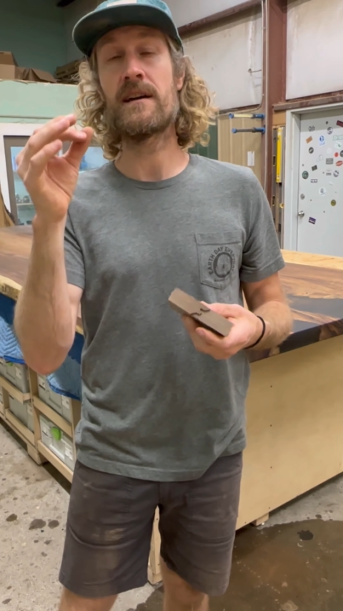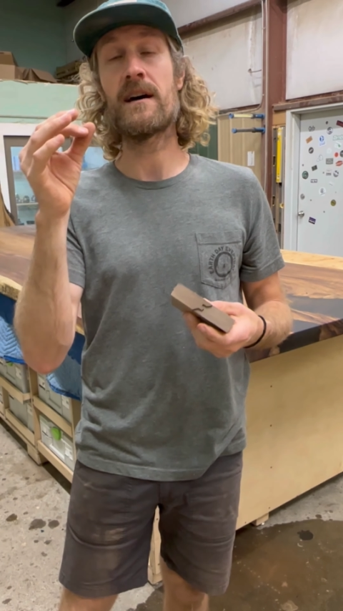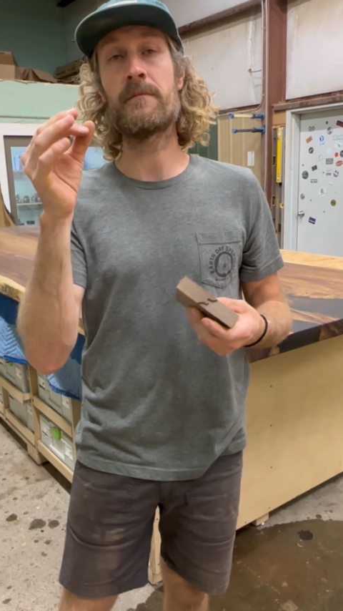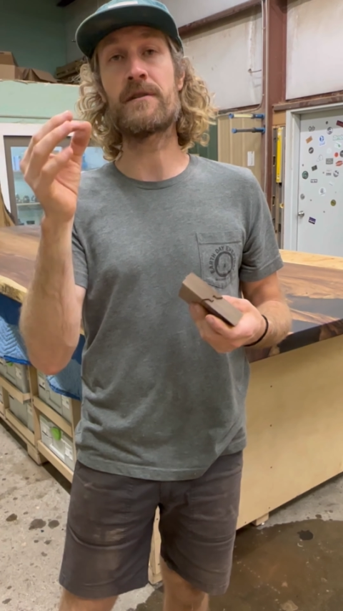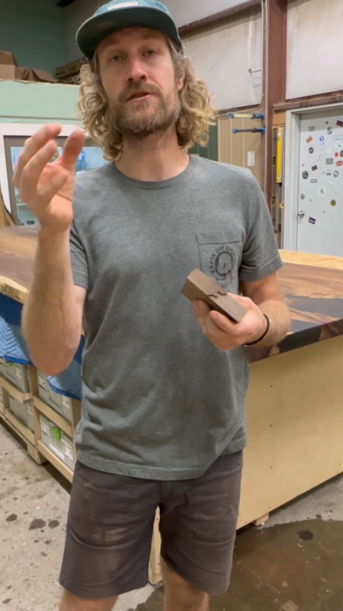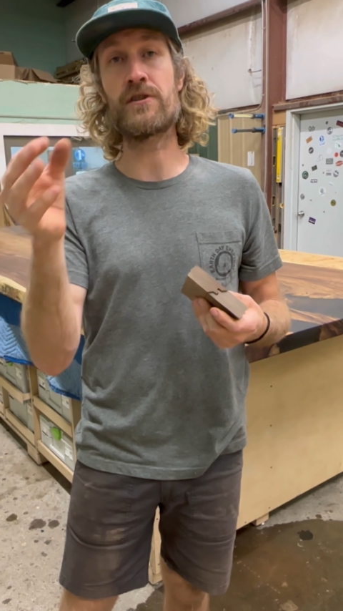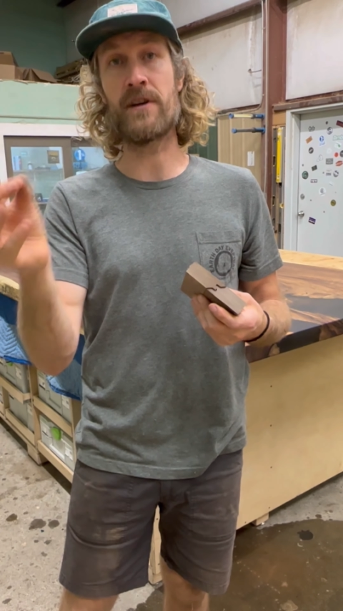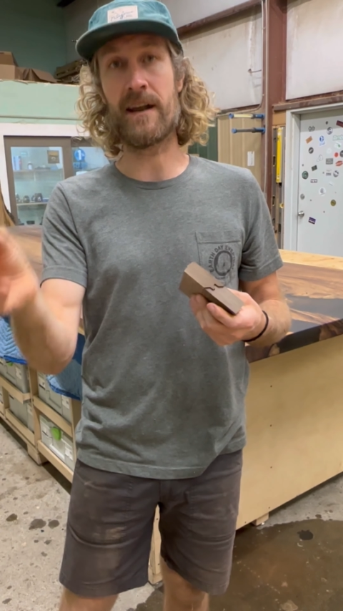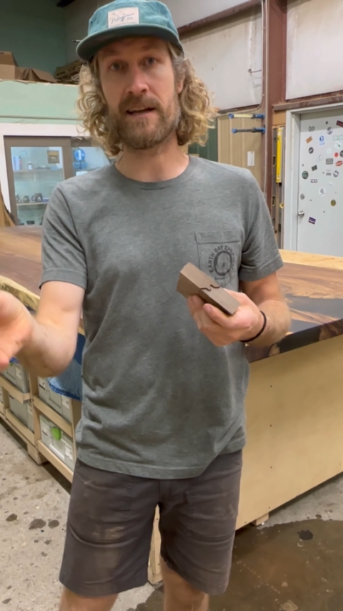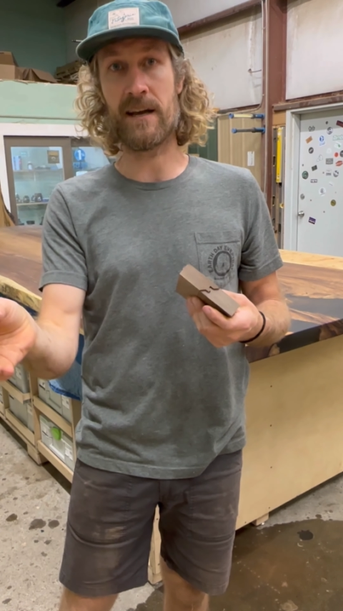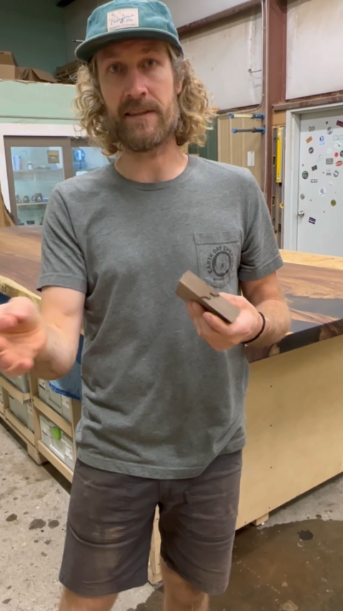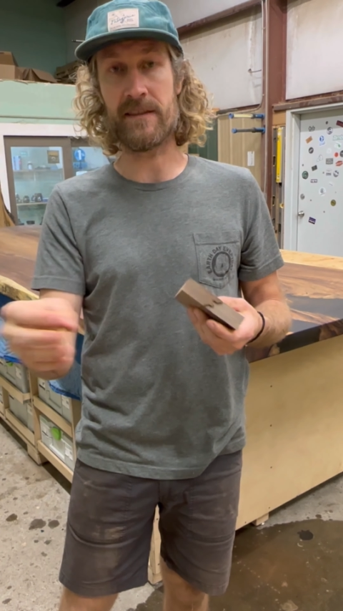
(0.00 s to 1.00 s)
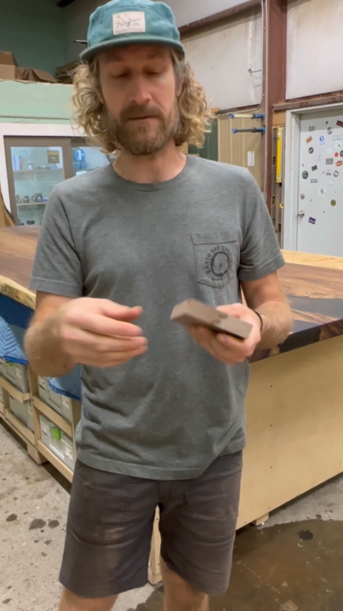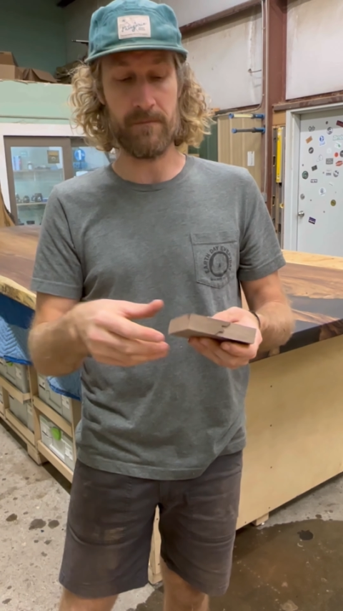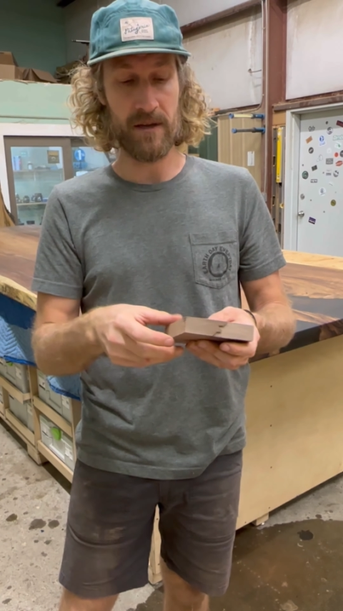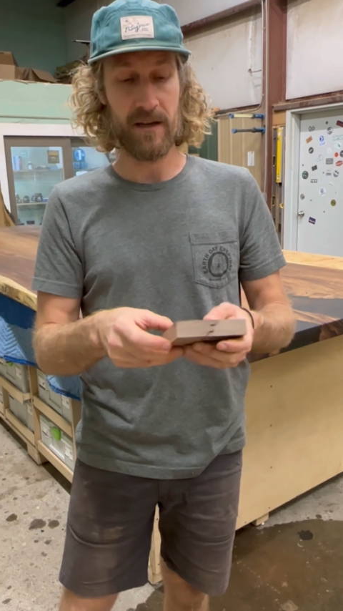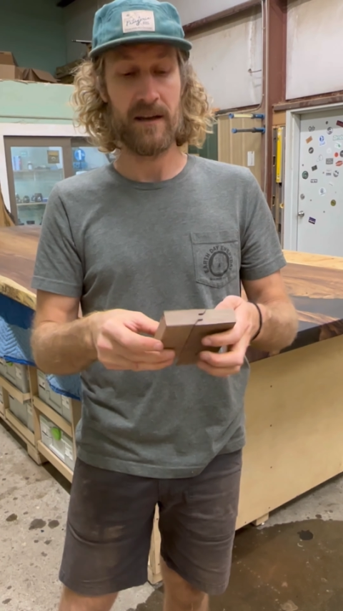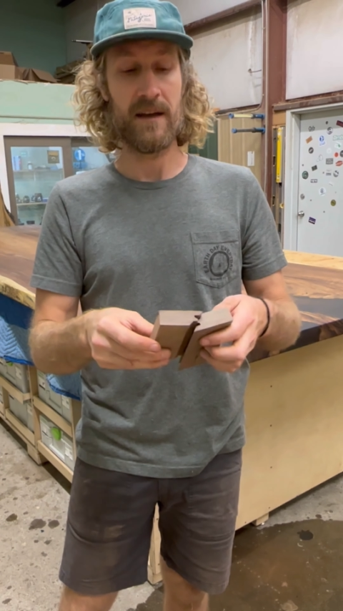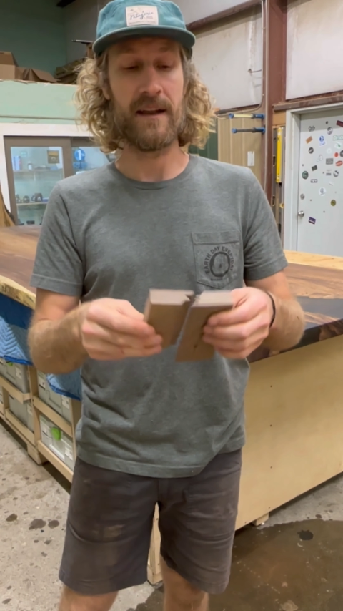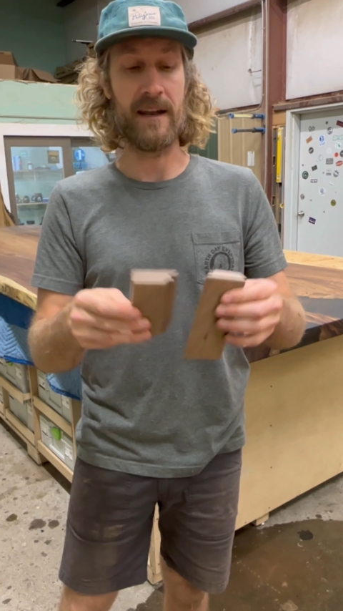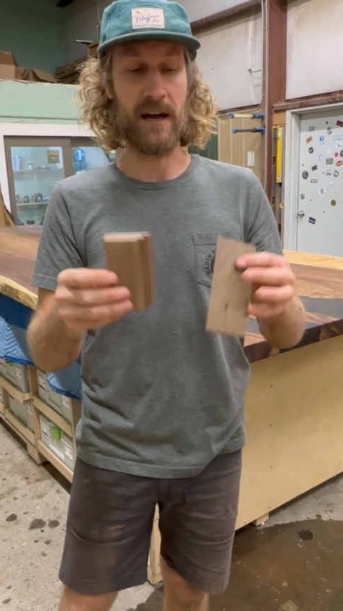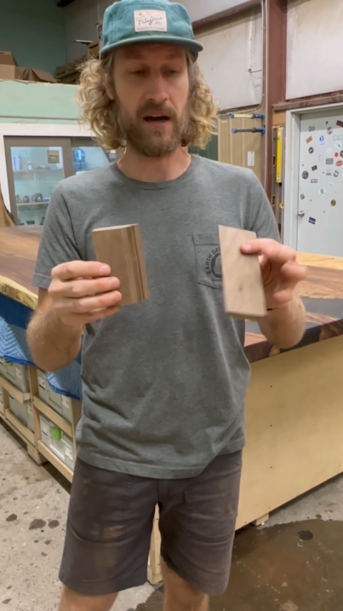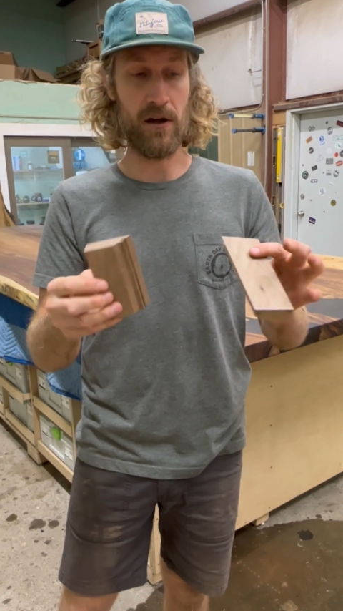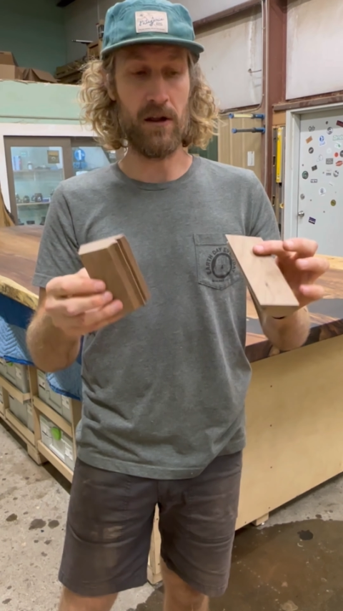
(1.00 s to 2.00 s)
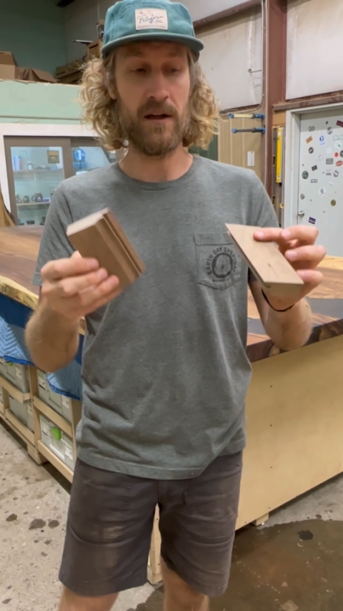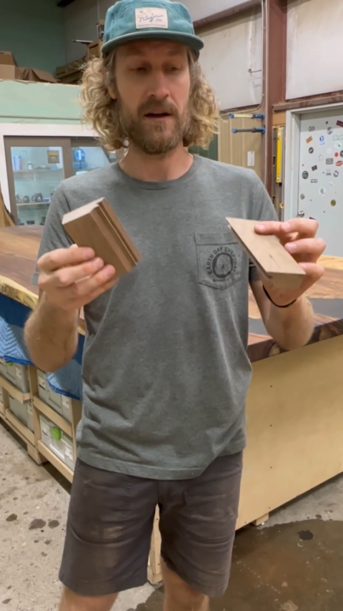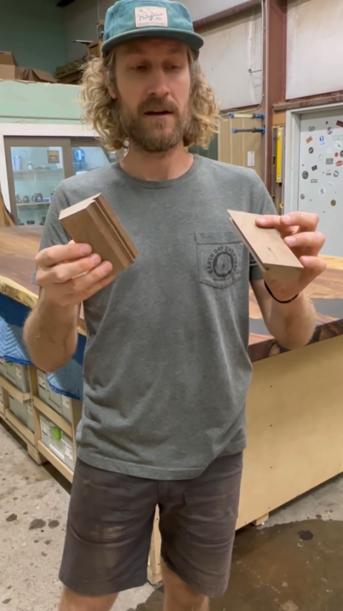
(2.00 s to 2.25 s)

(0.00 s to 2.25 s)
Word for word: I'm gonna show you how to cut them and how